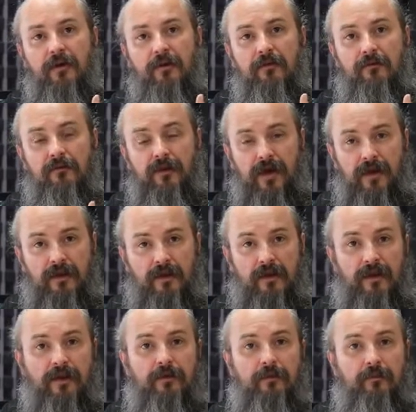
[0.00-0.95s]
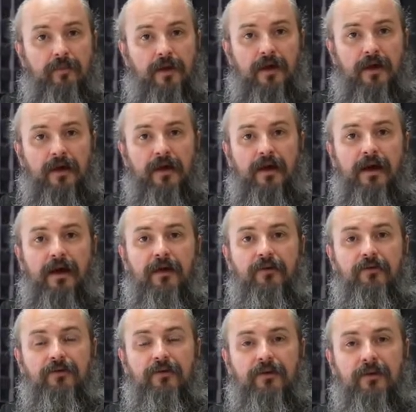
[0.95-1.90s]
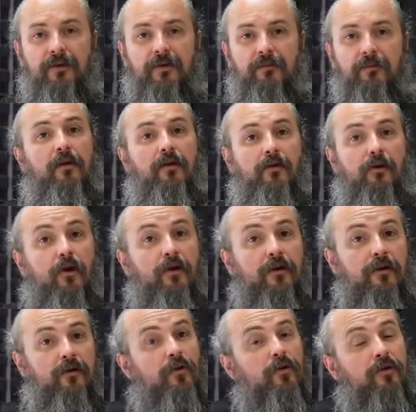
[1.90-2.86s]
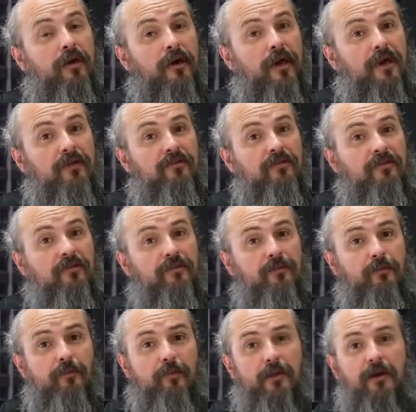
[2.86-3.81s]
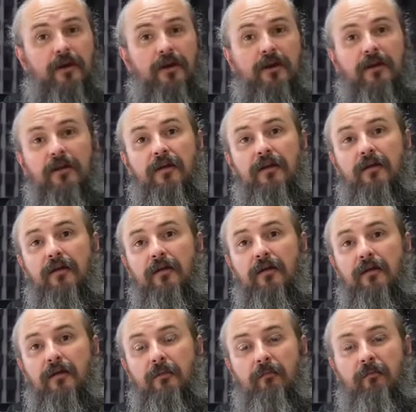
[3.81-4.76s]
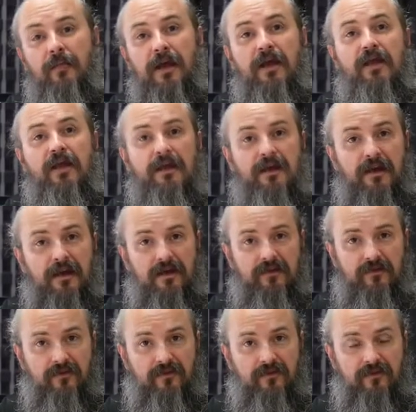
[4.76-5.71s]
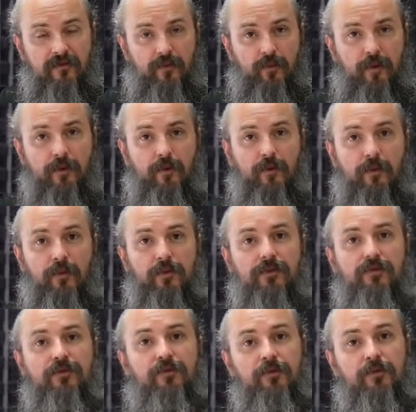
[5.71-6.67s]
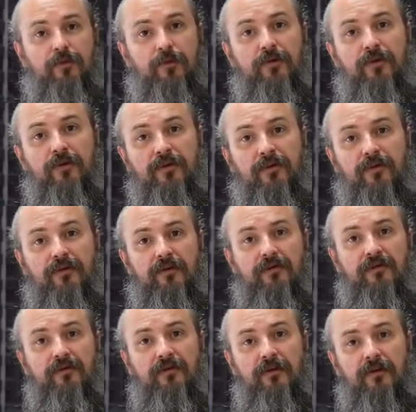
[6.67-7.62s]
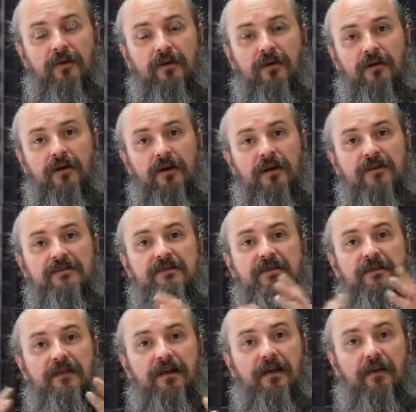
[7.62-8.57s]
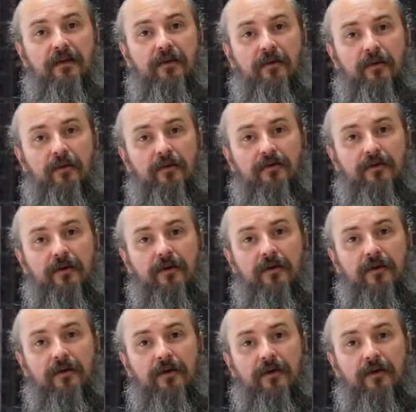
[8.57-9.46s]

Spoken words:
validated by our team, not in all cases, but in many cases, what we will do is cast a net over